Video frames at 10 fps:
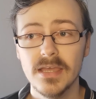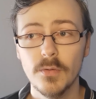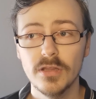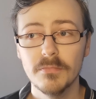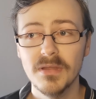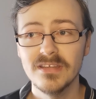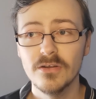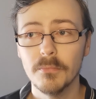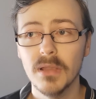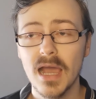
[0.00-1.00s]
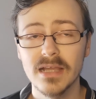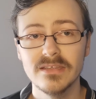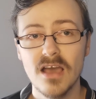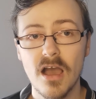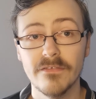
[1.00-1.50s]
He was spitting up black
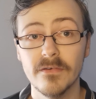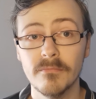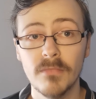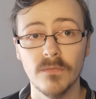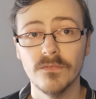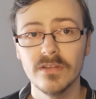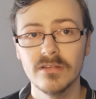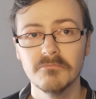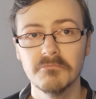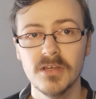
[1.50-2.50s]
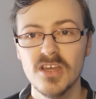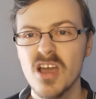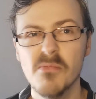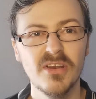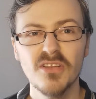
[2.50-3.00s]
tar for months,
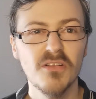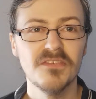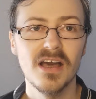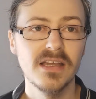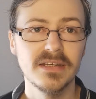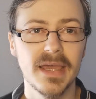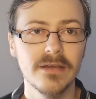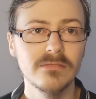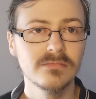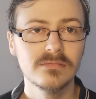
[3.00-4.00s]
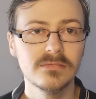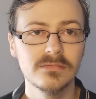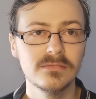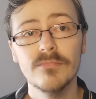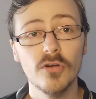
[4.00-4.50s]
but it's all fine now.
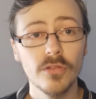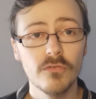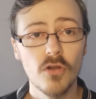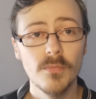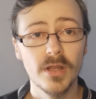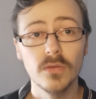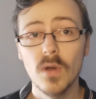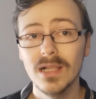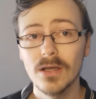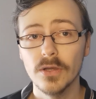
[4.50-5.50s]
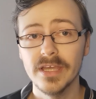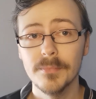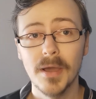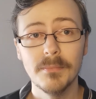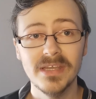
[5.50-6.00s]
Braun Strowman as well got here
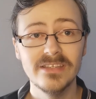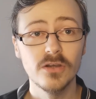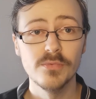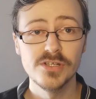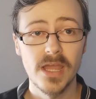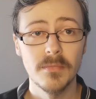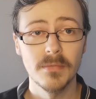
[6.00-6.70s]
by beating up Shane